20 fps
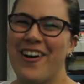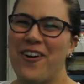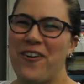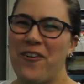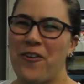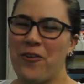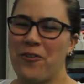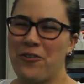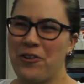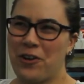
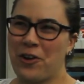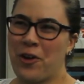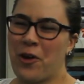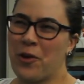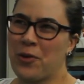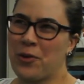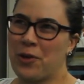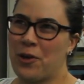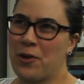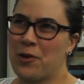
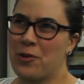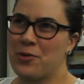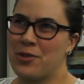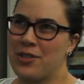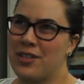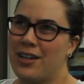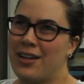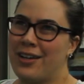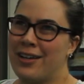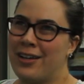overgo
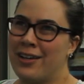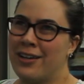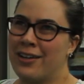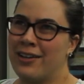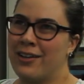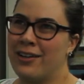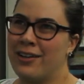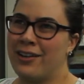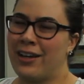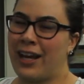those
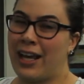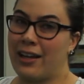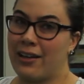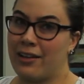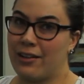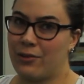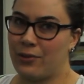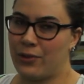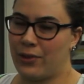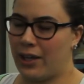
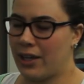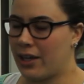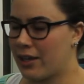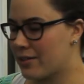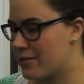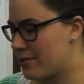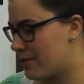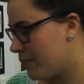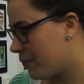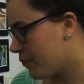negative
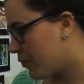things.